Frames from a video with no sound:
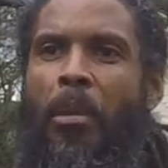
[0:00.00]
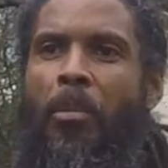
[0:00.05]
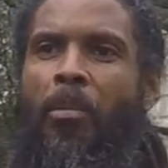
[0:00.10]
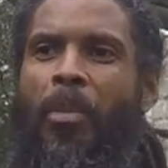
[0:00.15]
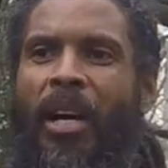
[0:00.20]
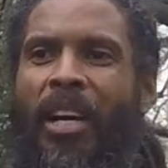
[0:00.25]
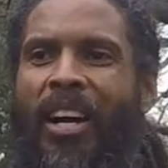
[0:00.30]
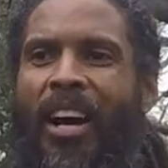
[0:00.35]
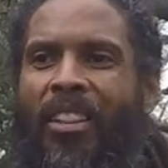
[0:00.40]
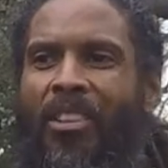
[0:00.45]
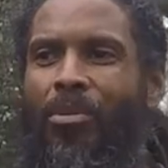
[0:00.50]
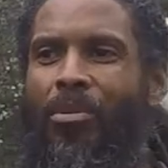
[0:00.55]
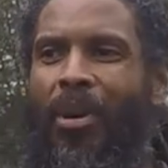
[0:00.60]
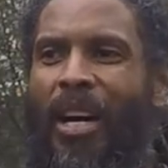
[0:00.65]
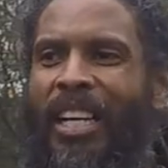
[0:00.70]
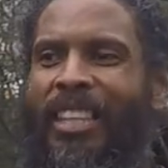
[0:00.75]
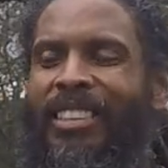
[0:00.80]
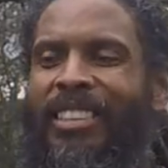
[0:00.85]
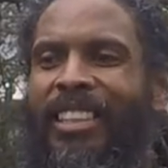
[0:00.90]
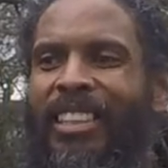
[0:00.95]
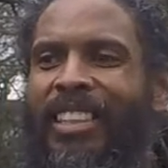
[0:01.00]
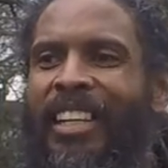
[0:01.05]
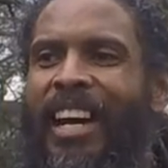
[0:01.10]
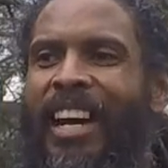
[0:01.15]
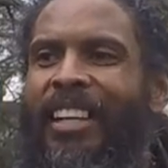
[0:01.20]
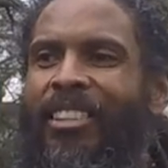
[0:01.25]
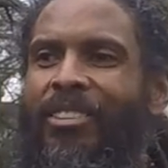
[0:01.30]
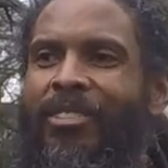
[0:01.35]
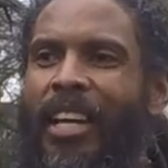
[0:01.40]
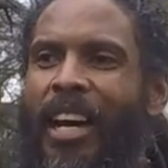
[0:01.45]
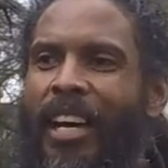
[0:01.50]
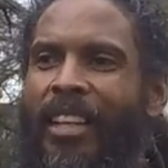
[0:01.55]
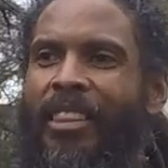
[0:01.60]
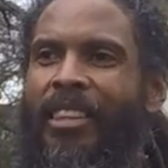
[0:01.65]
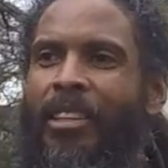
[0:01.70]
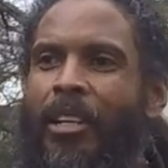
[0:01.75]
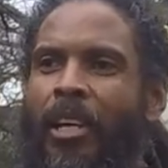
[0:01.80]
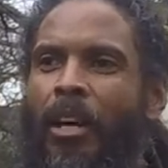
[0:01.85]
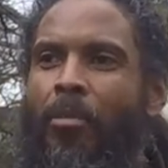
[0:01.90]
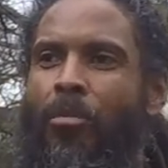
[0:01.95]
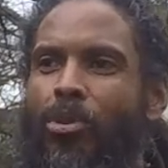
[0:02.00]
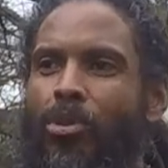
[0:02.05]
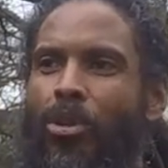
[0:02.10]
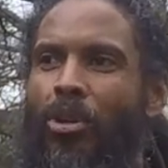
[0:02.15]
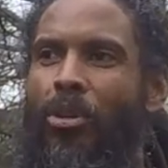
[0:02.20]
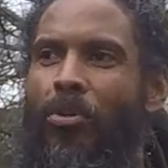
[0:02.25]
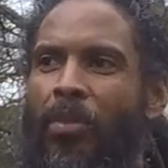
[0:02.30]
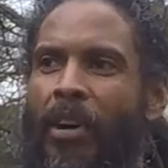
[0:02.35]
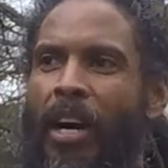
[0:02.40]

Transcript: But otherwise than that, I'm sure